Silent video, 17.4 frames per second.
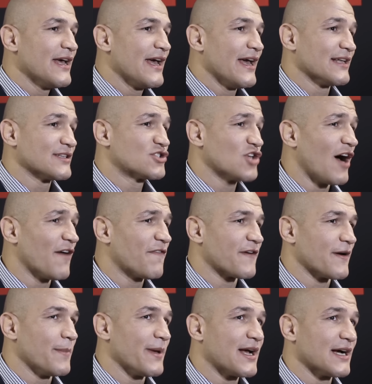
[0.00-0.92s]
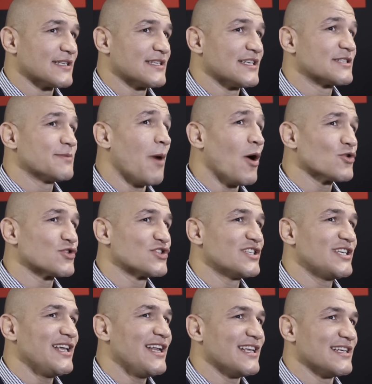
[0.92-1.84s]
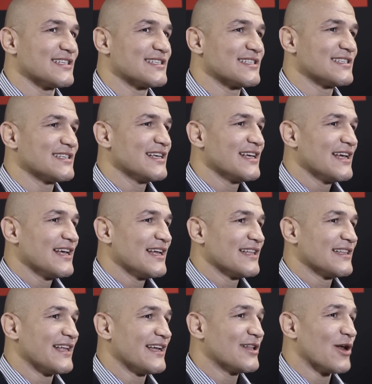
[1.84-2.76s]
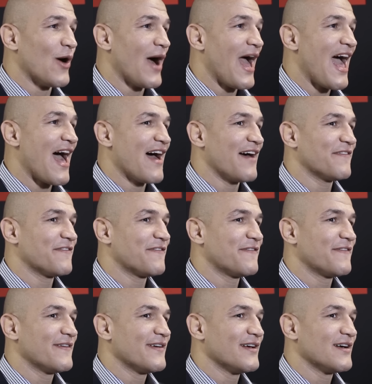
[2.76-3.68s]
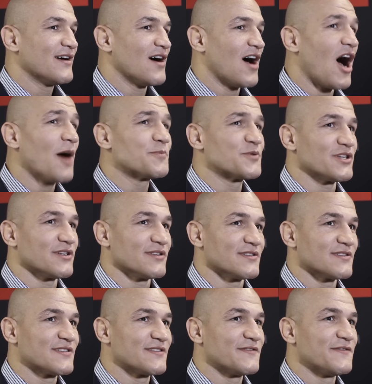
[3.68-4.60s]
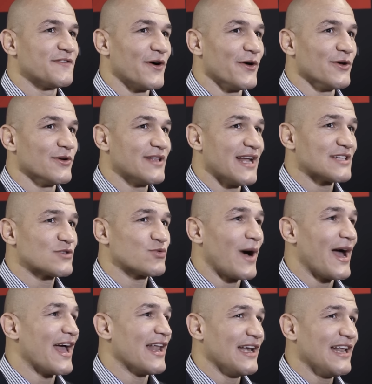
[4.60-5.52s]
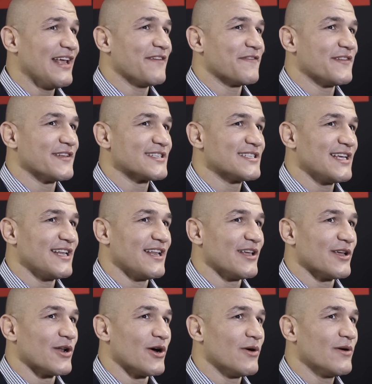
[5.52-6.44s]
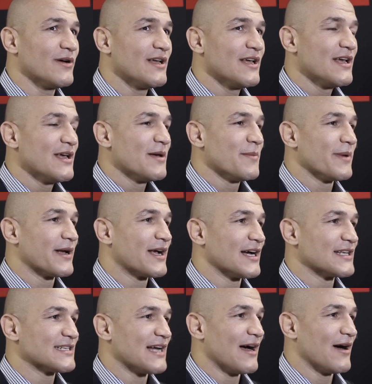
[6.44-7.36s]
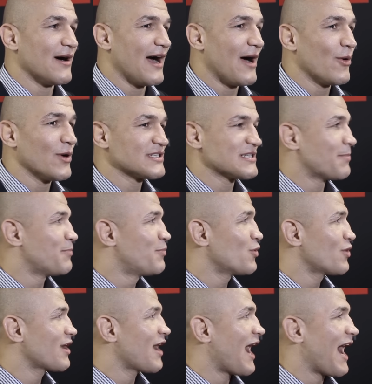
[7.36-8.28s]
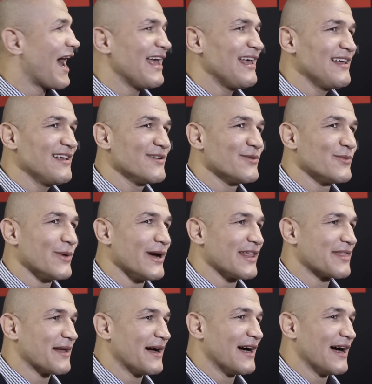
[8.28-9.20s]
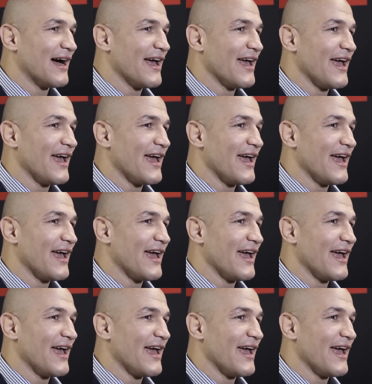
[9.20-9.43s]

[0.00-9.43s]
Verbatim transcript: and tougher because small cities they don't have options for you. That's why I leave the city, you know, because I, I was a poor guy with uh,